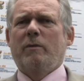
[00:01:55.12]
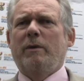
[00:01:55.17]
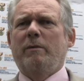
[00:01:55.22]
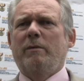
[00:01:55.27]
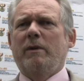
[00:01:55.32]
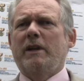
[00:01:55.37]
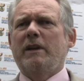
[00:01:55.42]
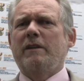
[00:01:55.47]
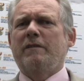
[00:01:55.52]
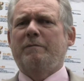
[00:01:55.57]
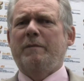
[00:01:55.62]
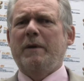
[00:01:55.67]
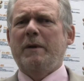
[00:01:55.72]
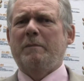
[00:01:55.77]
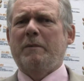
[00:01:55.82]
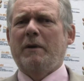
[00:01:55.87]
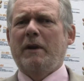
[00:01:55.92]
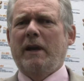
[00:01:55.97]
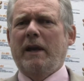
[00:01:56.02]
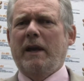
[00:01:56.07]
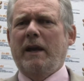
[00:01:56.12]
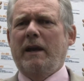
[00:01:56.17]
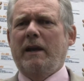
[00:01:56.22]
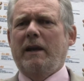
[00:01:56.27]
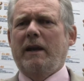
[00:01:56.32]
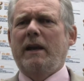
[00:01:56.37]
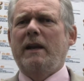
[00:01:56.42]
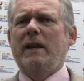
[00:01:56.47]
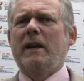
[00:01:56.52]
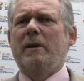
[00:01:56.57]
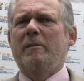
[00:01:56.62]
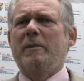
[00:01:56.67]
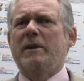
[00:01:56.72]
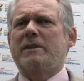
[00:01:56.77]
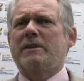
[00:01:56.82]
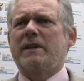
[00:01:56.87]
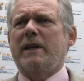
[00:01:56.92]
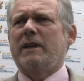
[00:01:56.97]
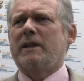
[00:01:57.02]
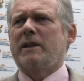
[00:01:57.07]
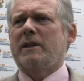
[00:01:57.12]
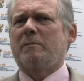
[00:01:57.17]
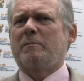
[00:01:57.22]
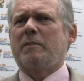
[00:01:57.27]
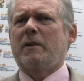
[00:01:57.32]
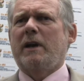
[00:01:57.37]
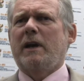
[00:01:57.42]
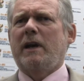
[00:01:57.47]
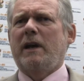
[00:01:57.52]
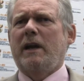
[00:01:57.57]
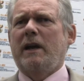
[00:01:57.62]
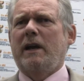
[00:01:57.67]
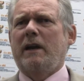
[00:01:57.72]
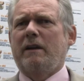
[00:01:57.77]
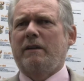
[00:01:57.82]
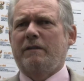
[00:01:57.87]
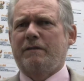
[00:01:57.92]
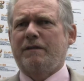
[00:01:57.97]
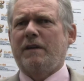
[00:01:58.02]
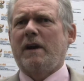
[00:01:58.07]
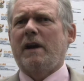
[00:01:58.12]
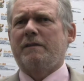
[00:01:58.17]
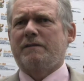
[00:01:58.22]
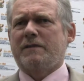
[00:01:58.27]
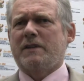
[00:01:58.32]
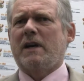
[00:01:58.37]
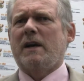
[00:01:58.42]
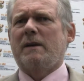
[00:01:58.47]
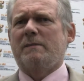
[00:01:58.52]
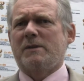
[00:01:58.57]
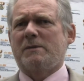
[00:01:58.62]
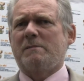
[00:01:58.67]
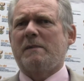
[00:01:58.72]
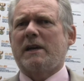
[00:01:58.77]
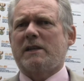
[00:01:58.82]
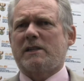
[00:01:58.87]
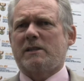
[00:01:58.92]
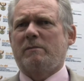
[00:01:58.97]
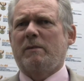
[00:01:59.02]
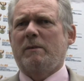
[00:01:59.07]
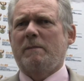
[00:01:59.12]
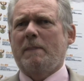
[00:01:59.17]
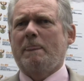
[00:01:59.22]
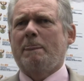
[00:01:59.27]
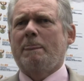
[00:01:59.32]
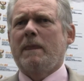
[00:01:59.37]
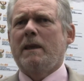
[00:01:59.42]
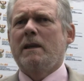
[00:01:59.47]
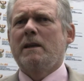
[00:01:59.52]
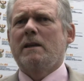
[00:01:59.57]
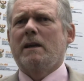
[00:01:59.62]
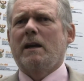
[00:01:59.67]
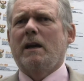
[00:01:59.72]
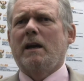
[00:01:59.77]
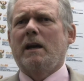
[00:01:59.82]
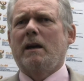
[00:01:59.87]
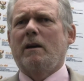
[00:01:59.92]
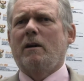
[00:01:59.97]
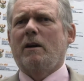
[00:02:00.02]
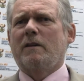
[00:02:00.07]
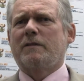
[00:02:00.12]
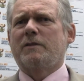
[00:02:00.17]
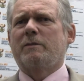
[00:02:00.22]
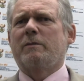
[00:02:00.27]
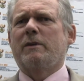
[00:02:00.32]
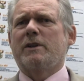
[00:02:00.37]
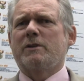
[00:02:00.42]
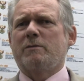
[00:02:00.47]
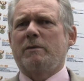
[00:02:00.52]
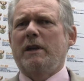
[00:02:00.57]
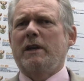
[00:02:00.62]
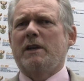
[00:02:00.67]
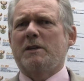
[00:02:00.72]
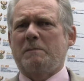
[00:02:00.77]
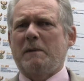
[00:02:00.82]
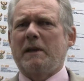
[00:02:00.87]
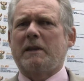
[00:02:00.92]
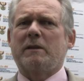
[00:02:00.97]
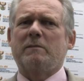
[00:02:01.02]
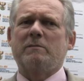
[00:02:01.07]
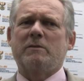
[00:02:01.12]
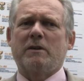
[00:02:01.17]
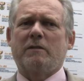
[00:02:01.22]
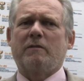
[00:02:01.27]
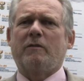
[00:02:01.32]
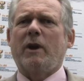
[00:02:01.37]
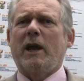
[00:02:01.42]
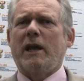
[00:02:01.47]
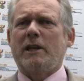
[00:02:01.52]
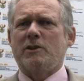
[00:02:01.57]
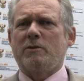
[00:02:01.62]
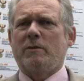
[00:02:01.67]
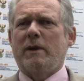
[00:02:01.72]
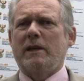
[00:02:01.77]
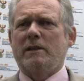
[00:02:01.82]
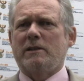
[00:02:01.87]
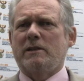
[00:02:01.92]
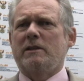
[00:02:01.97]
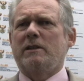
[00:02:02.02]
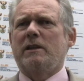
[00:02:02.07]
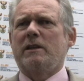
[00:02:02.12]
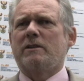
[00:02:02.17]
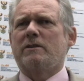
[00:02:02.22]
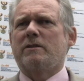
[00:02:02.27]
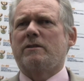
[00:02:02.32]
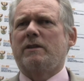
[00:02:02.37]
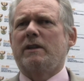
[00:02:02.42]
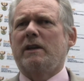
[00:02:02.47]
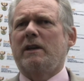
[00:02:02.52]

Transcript: We will give people a, a limit, they can apply five times maximum, uh, after which we expect them to have graduated into